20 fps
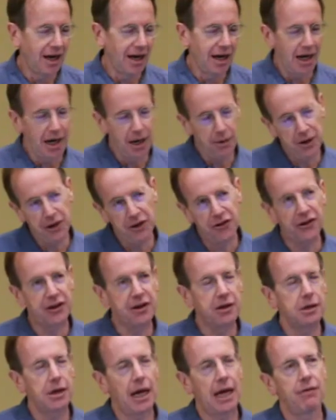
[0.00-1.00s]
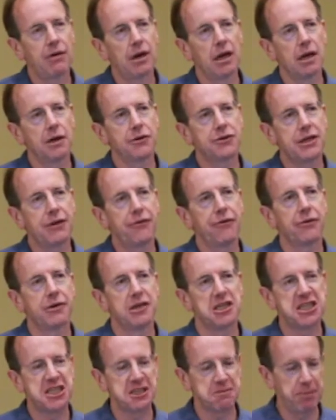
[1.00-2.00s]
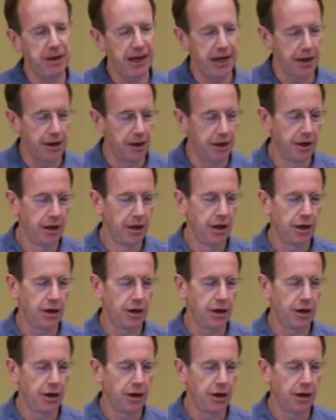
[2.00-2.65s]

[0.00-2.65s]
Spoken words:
I wanted to have a little different spin